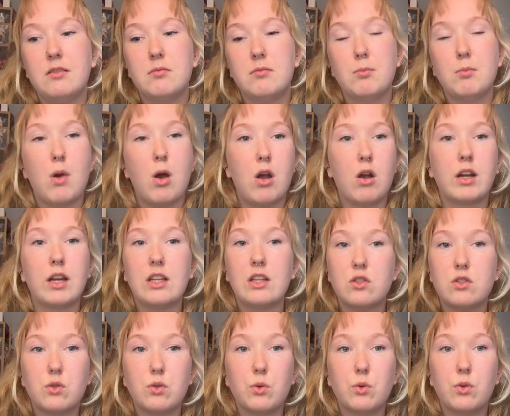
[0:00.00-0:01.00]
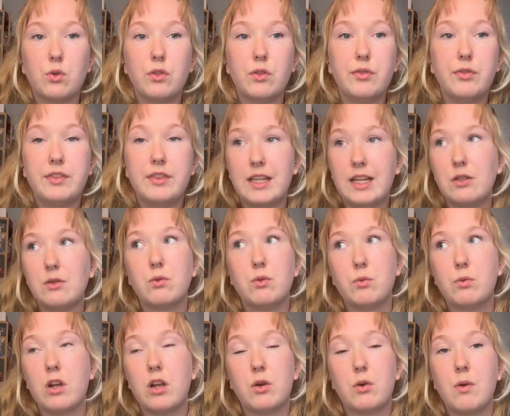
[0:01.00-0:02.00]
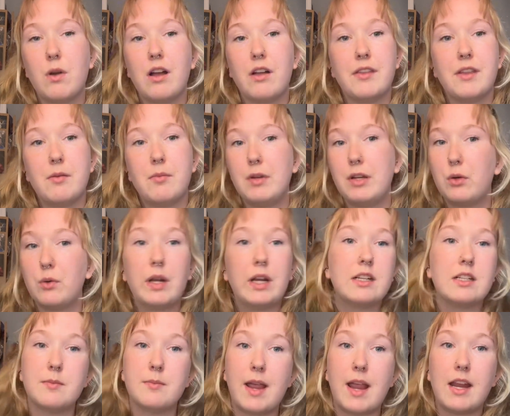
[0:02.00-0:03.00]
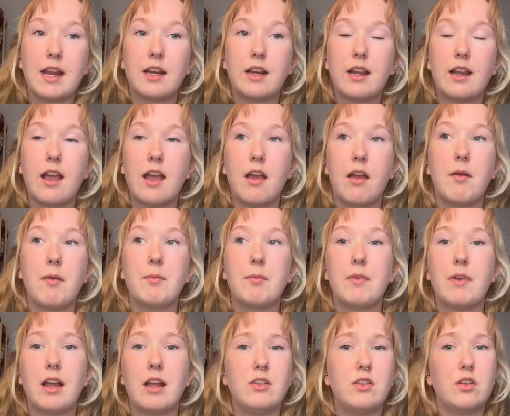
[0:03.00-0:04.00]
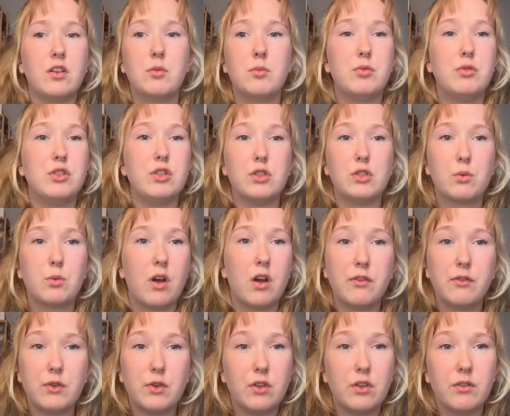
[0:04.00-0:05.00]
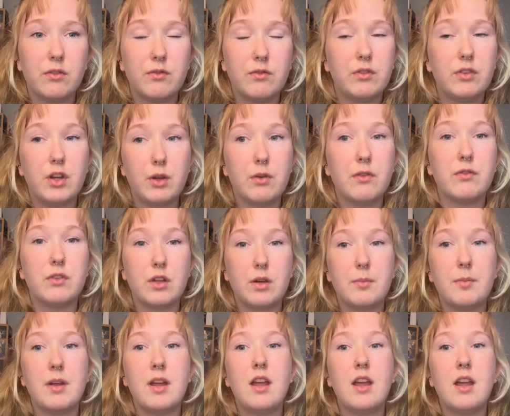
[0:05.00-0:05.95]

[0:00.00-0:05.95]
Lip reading: market stall, these would work well. They'd be quick to make, and you could produce quite a few of them